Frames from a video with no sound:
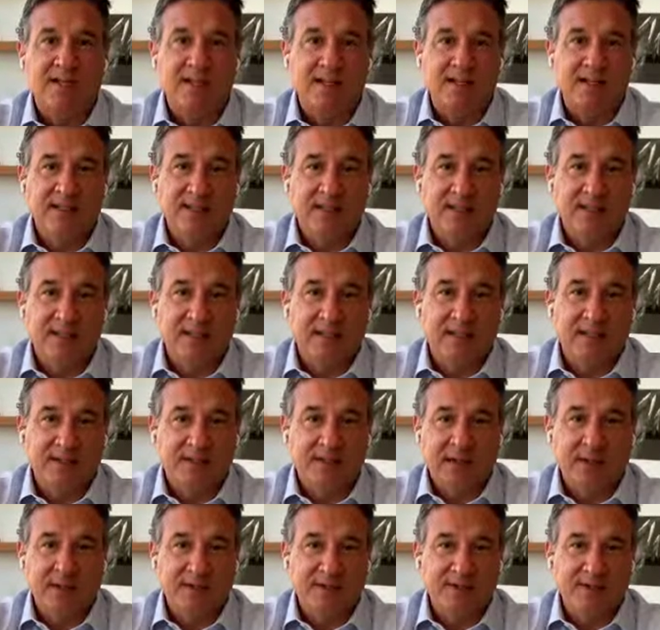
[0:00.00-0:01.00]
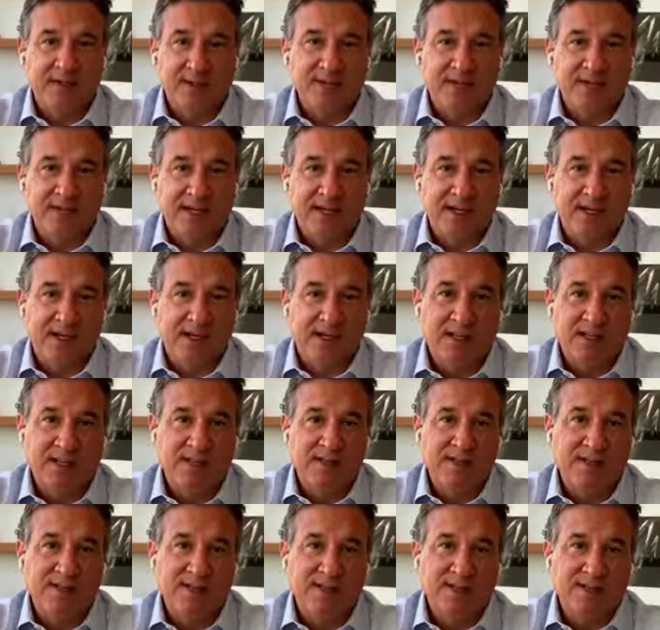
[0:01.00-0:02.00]
in collaborative
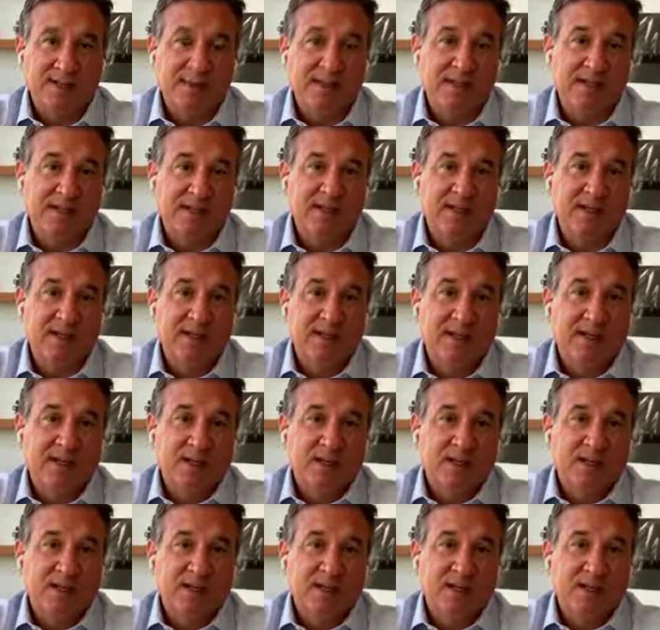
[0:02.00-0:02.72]
technologies, because